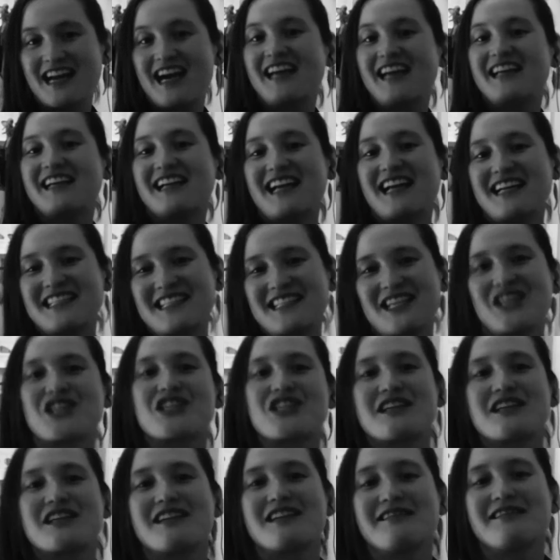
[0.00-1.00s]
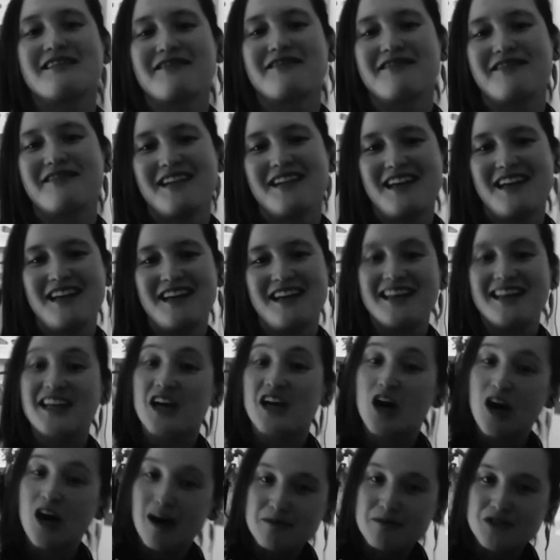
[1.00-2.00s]
idealization of
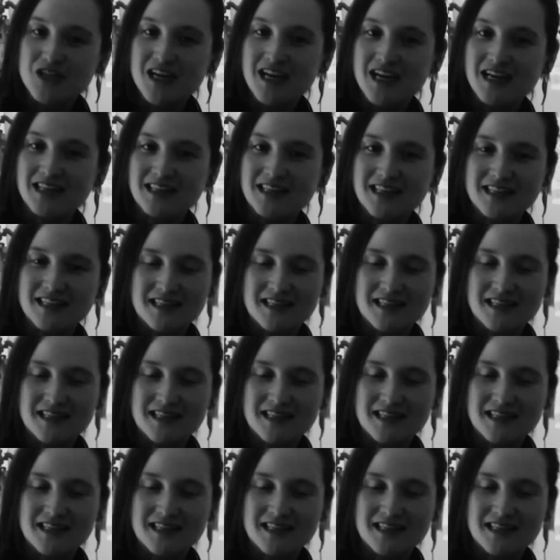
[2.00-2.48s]
the object?